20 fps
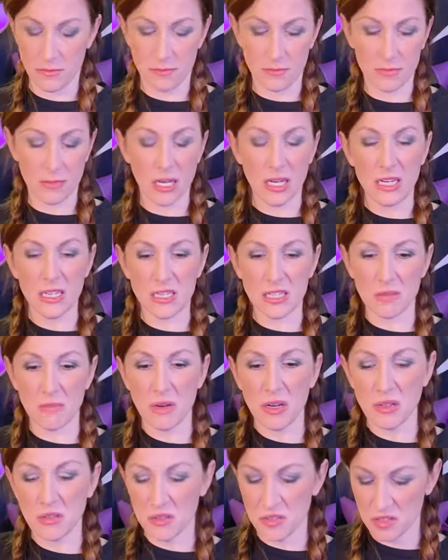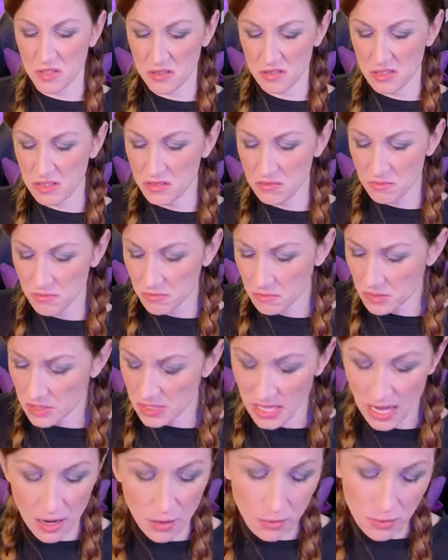kind of smells
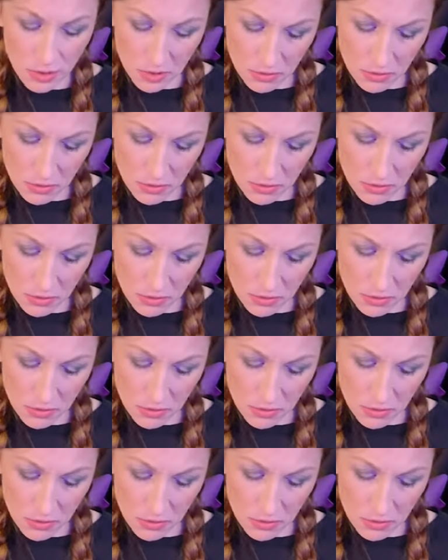sour.